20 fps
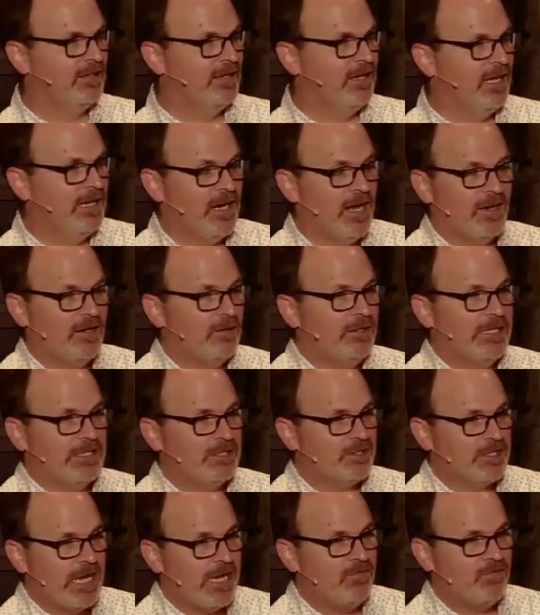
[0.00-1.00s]
And not only
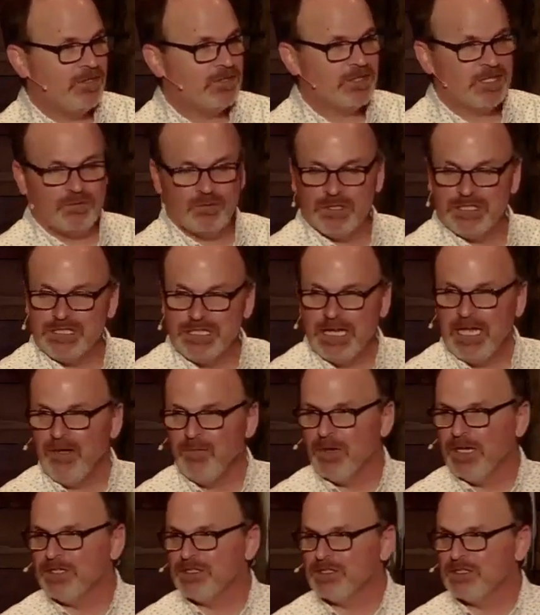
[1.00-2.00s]
save us and redeem
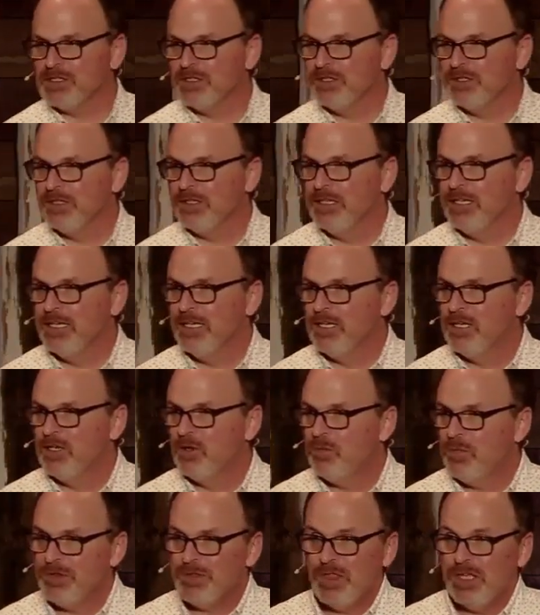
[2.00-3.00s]
us,
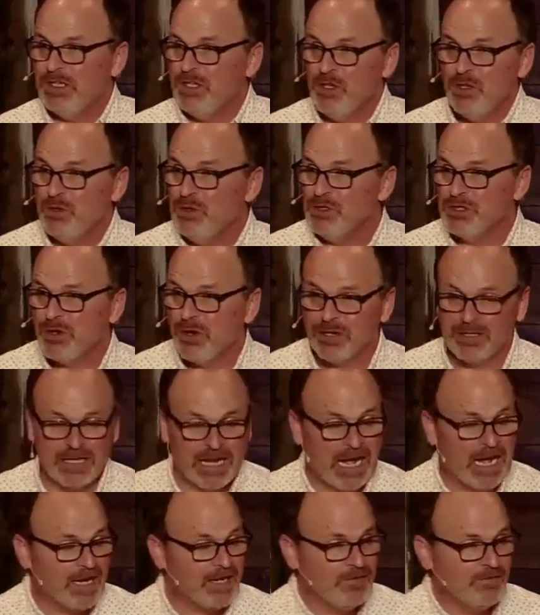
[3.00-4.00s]
but then use our
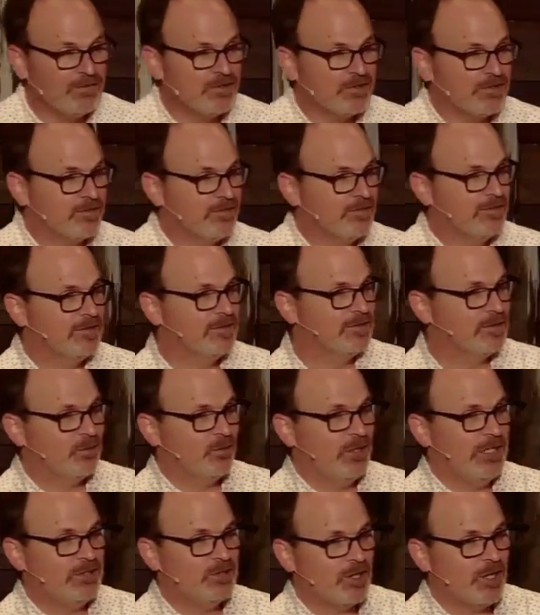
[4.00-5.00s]
lives to
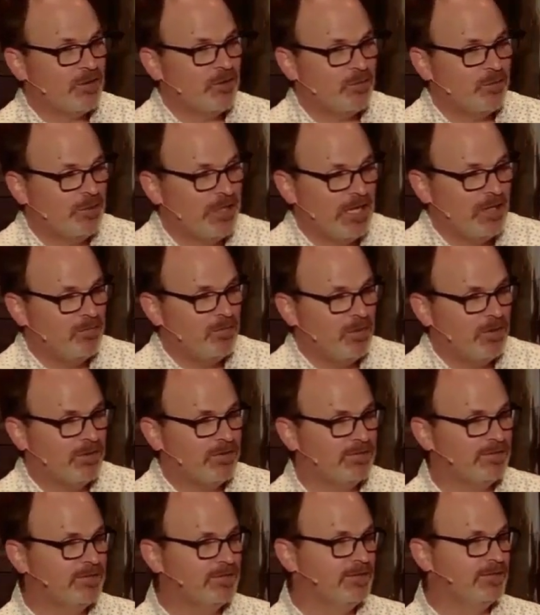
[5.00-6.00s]
reach other people?
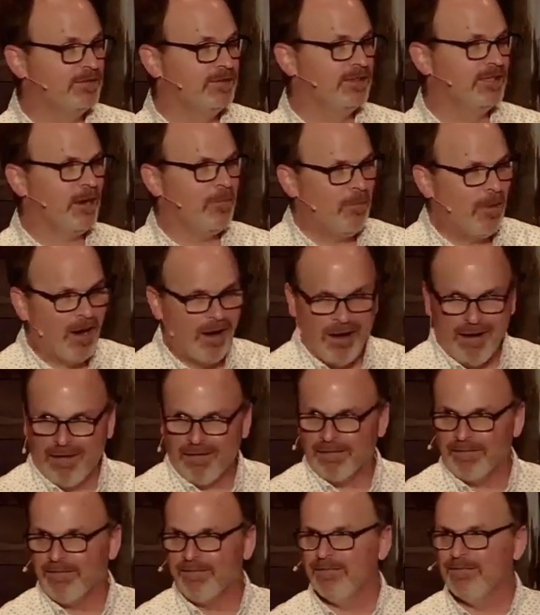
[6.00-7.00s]
Come on.
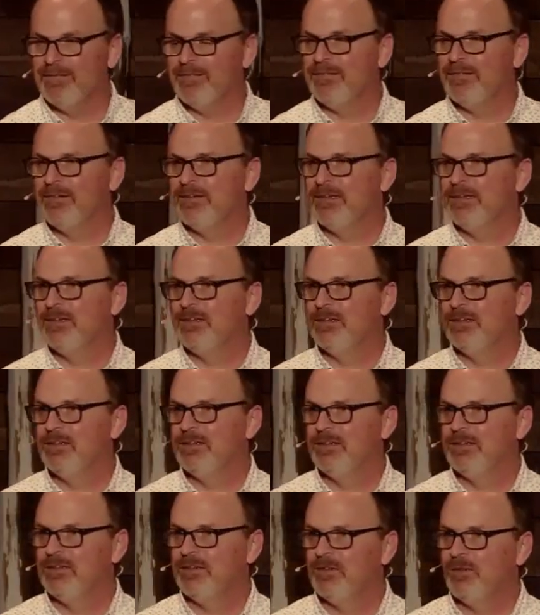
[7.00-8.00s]

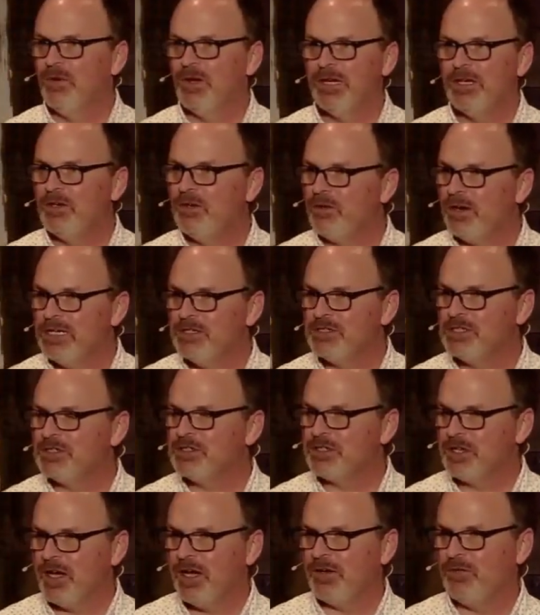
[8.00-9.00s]
What a gracious
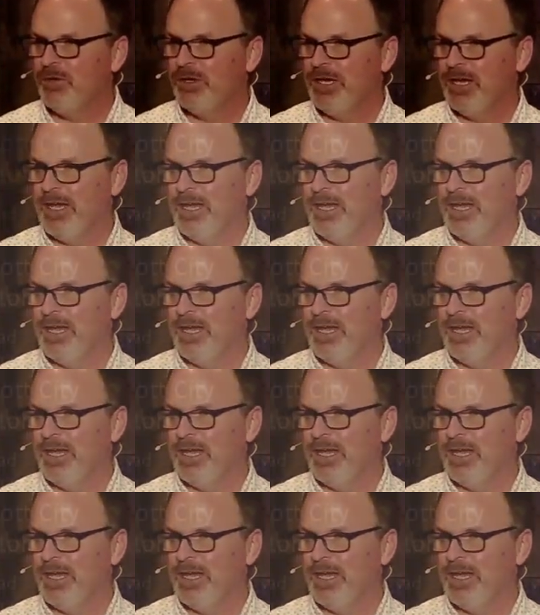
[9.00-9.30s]
God we have.